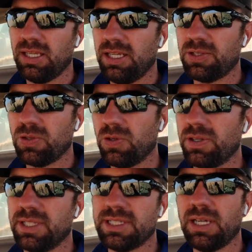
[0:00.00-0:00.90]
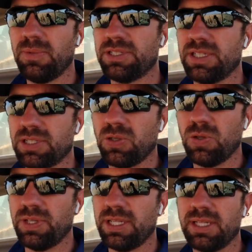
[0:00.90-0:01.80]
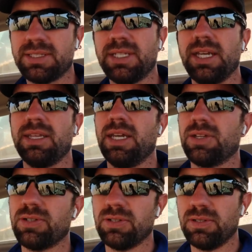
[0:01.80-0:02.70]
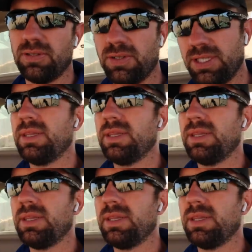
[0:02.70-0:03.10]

in corn is how much it's holding inside that kernel.